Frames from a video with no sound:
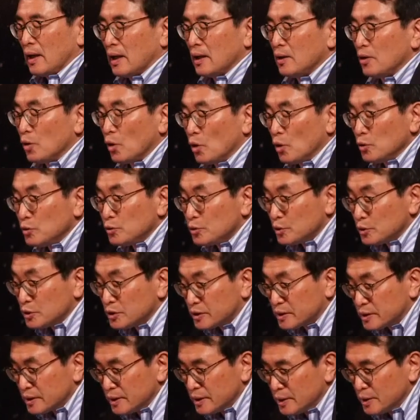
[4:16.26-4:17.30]
I long to
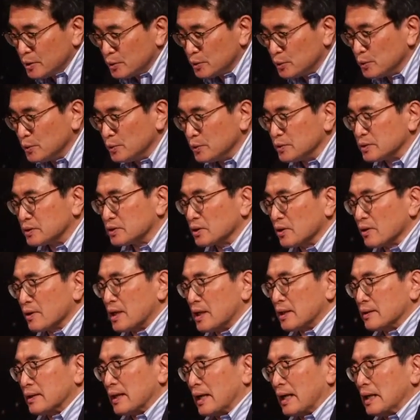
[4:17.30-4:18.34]
see you so
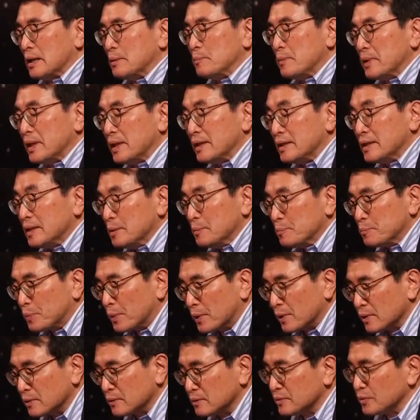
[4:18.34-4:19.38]
that I may
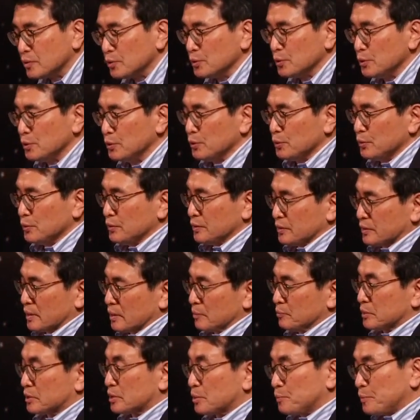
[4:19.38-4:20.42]
impart to you
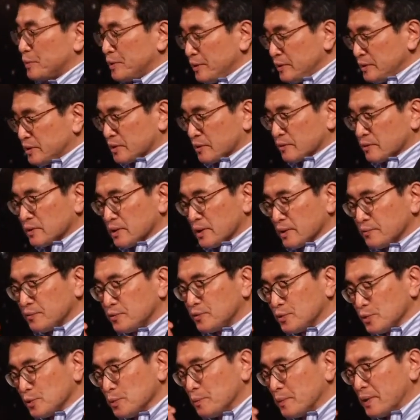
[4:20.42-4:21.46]
some spiritual gift
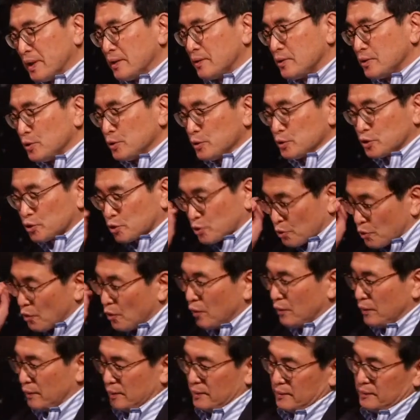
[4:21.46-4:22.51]
to make you
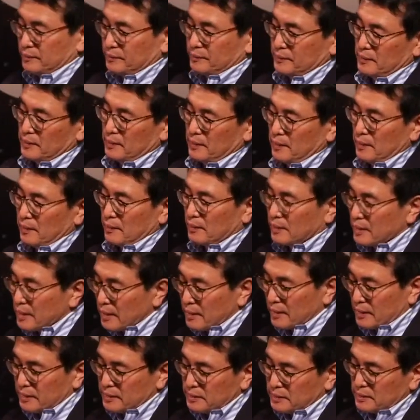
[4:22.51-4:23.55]
strong. That
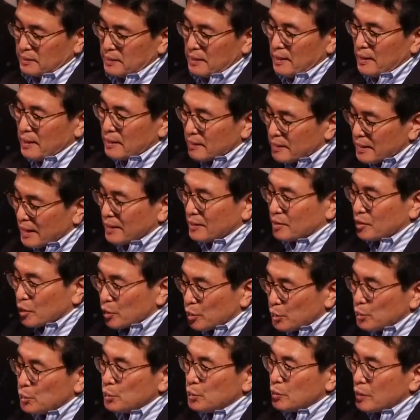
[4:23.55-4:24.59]
is, that
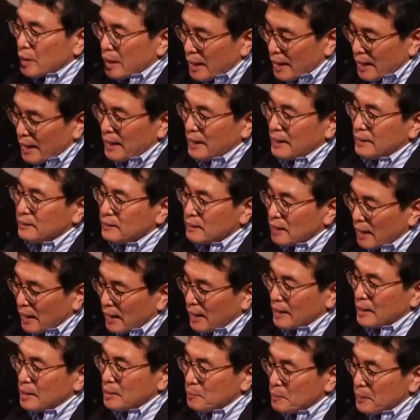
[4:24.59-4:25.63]
you and
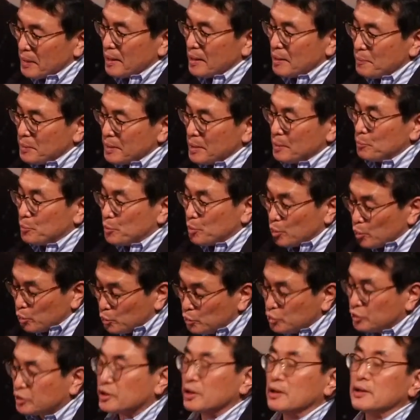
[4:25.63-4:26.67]
I may be
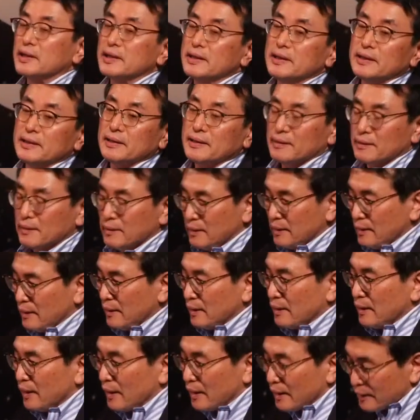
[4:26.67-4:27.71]
mutually
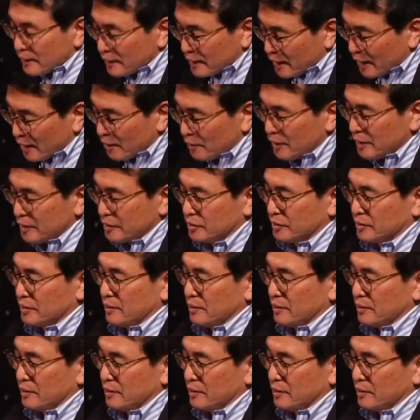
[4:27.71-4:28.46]
encouraged